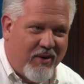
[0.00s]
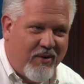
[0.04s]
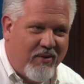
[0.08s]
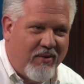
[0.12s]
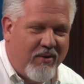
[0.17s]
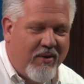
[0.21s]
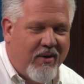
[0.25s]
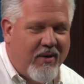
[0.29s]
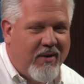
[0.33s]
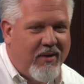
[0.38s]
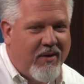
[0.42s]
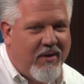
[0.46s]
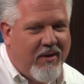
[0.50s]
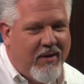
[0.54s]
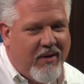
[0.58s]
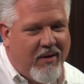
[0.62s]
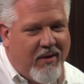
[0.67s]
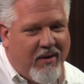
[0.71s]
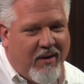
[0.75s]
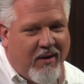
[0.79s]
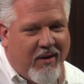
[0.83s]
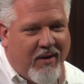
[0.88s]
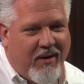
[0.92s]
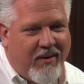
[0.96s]
So
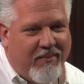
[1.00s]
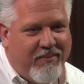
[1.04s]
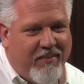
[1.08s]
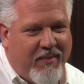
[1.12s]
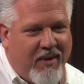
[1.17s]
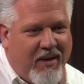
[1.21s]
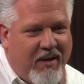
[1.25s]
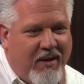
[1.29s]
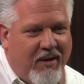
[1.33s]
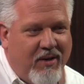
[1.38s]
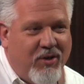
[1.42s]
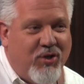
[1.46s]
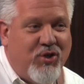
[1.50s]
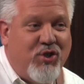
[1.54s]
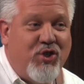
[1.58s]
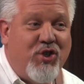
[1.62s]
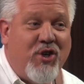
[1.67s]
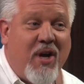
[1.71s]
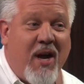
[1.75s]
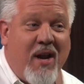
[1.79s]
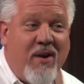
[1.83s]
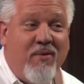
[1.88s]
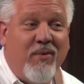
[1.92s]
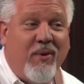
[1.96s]

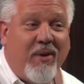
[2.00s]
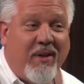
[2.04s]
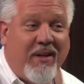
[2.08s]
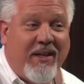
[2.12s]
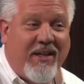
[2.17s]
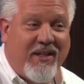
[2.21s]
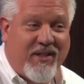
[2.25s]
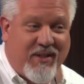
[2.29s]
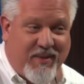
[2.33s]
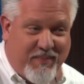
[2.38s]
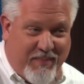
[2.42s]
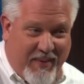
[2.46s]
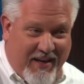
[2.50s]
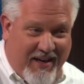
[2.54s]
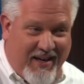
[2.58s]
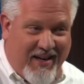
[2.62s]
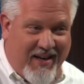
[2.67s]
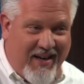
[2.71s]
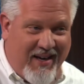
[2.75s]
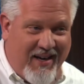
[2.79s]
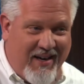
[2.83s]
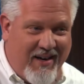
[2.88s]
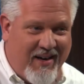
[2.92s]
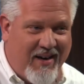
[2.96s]
generally
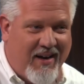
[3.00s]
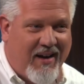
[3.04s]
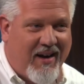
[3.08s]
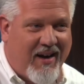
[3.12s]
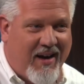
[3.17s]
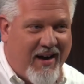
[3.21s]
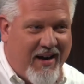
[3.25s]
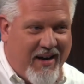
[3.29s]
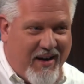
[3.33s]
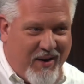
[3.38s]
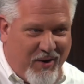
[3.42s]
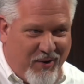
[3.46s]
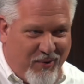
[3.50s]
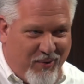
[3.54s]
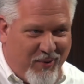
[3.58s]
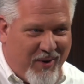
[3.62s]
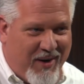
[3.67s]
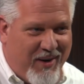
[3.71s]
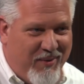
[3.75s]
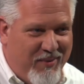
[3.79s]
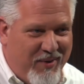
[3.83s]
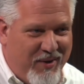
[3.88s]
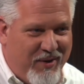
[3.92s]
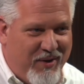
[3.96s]
speaking, I
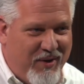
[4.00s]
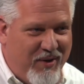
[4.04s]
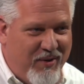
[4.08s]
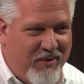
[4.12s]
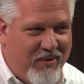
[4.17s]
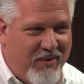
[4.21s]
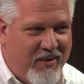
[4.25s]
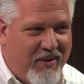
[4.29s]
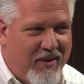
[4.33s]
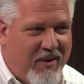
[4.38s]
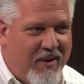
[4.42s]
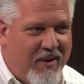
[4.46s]
agree with you.